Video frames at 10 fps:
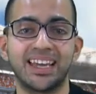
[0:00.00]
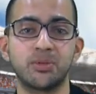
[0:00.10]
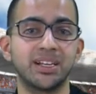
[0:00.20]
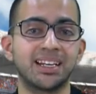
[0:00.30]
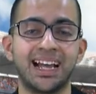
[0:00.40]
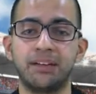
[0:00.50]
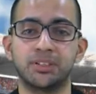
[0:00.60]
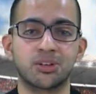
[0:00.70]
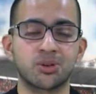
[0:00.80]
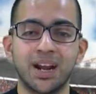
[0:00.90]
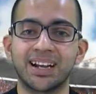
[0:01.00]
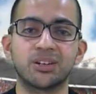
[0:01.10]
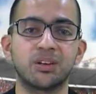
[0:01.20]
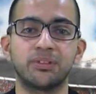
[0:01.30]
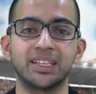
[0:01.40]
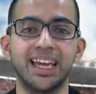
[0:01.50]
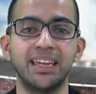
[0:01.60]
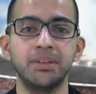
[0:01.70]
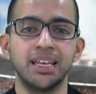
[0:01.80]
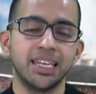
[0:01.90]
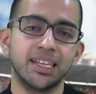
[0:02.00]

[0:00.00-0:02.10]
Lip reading: and we're going to have a cracker of a game.